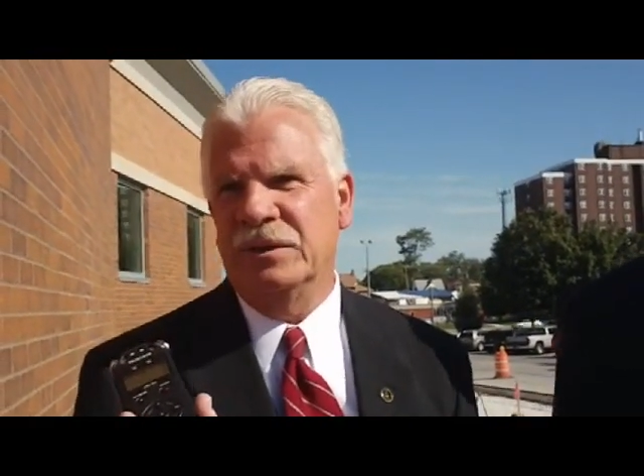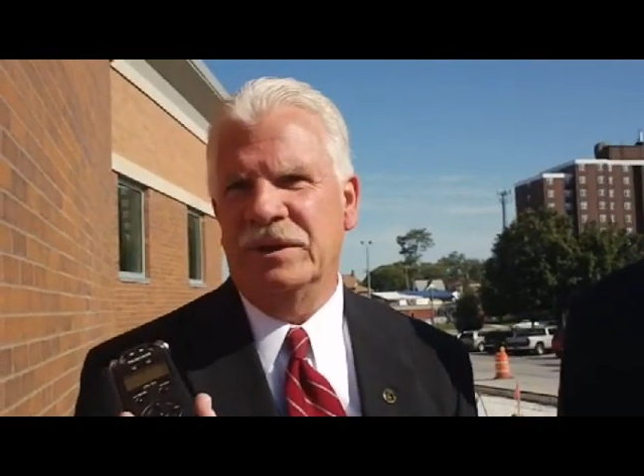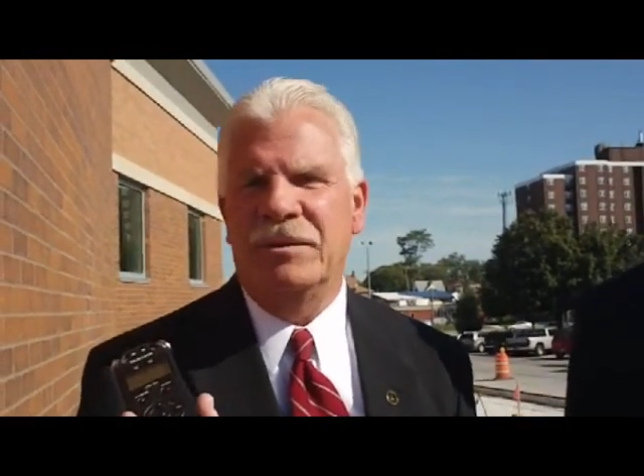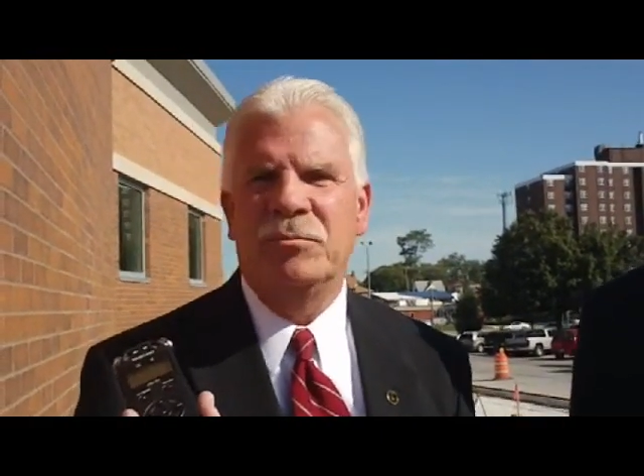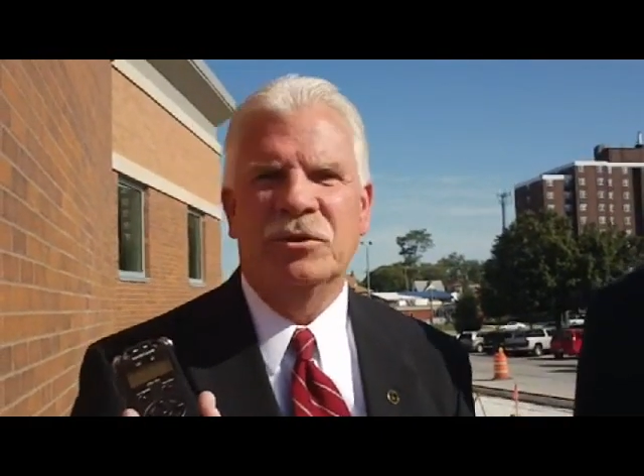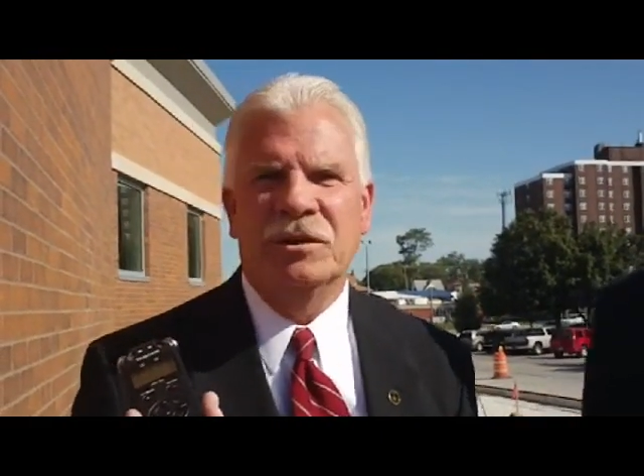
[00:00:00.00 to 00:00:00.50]

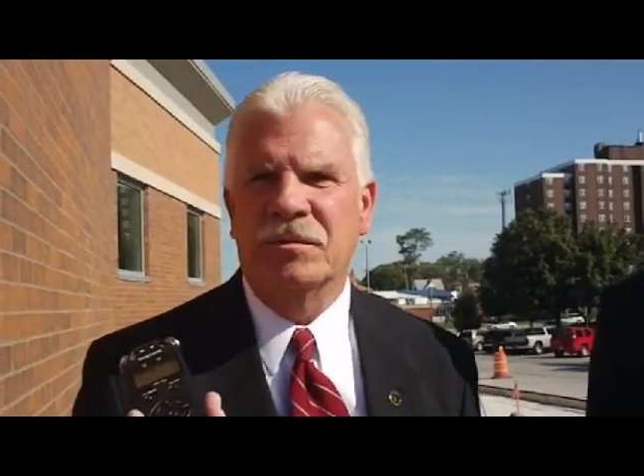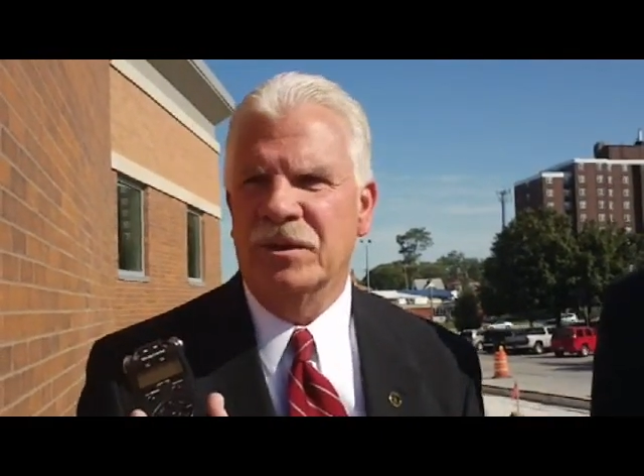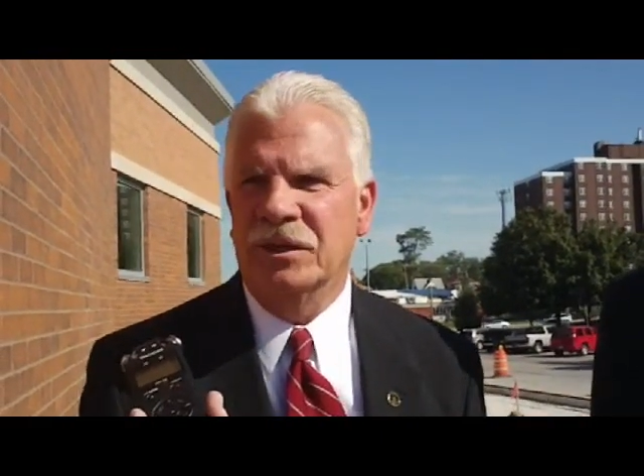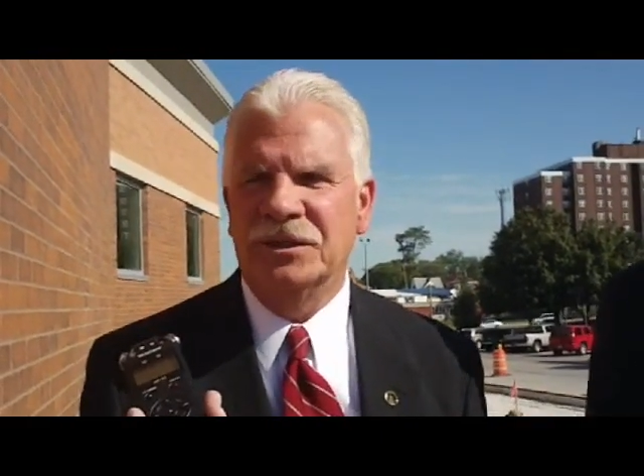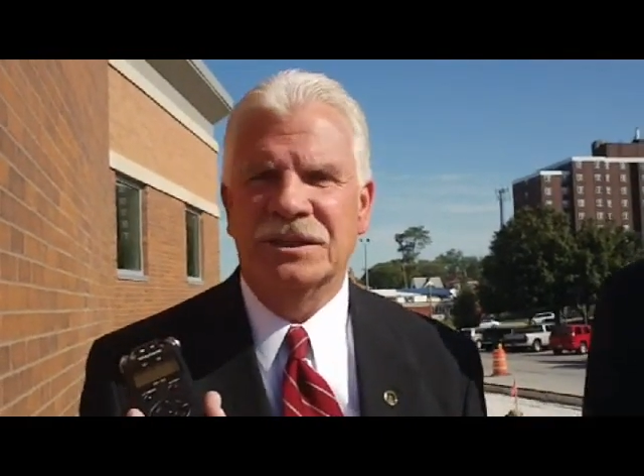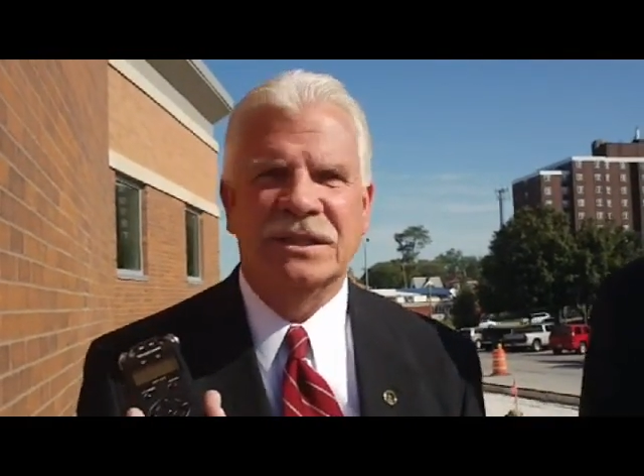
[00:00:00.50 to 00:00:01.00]
when they put their
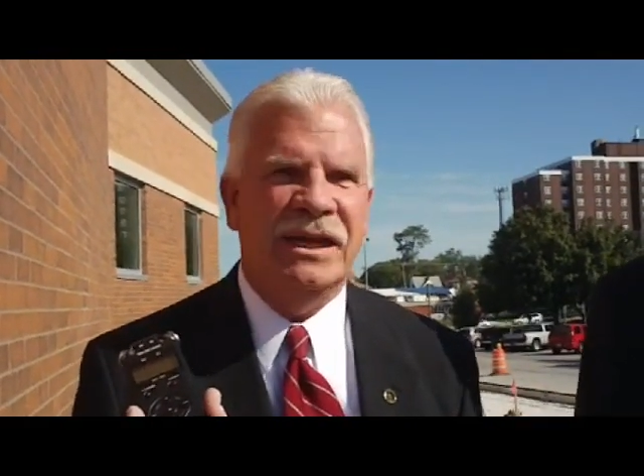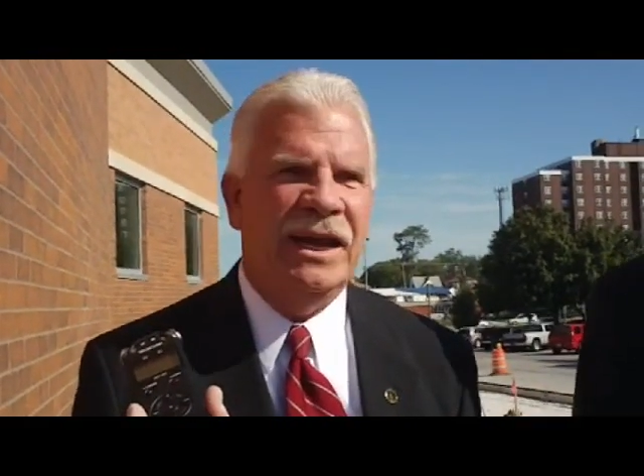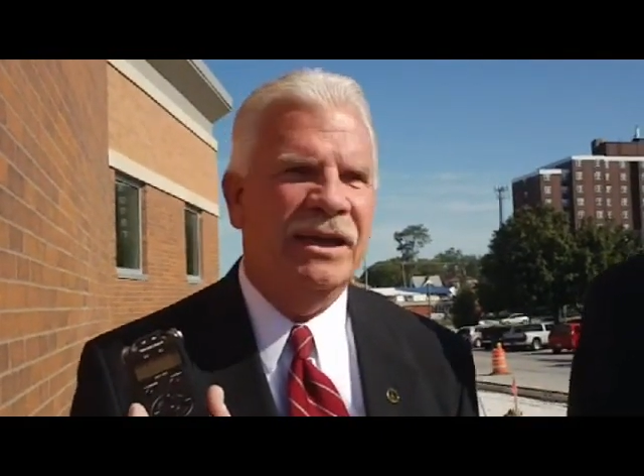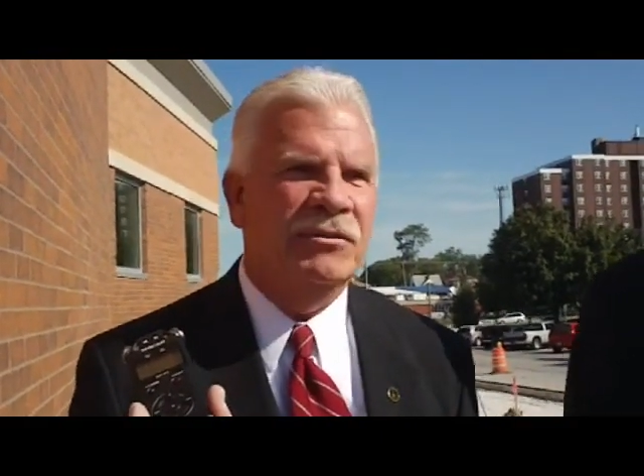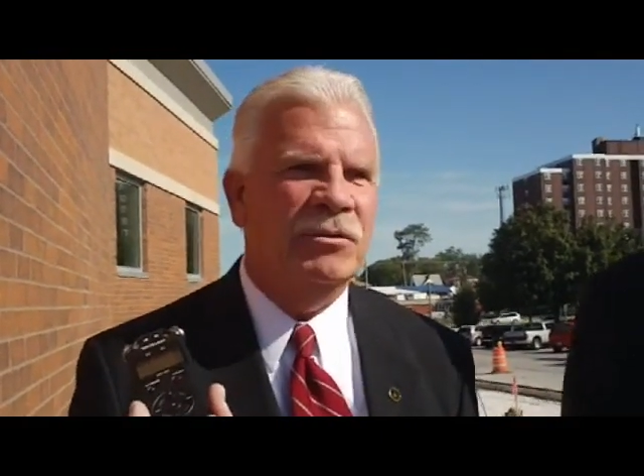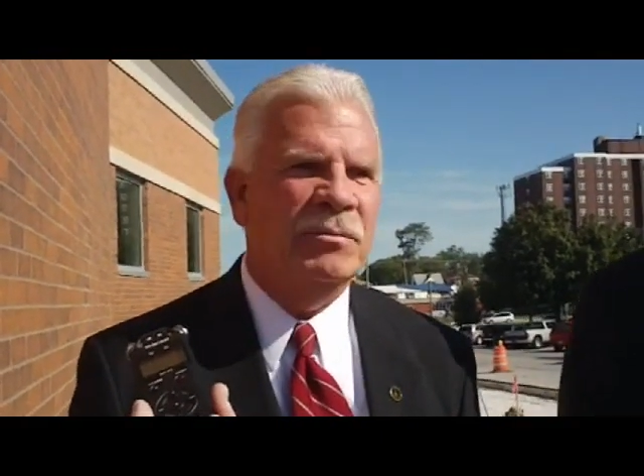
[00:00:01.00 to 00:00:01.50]
budget
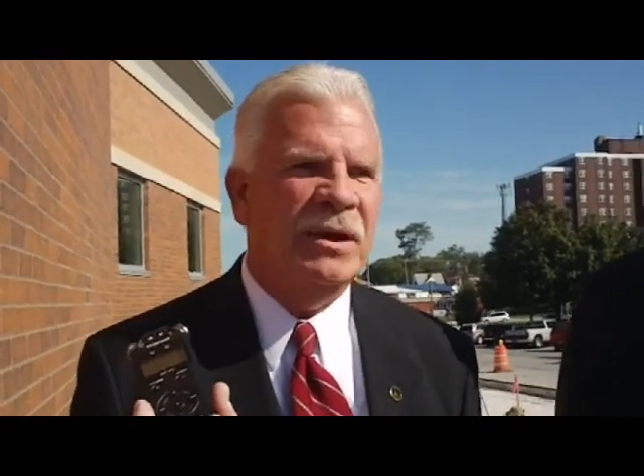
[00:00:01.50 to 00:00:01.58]
together.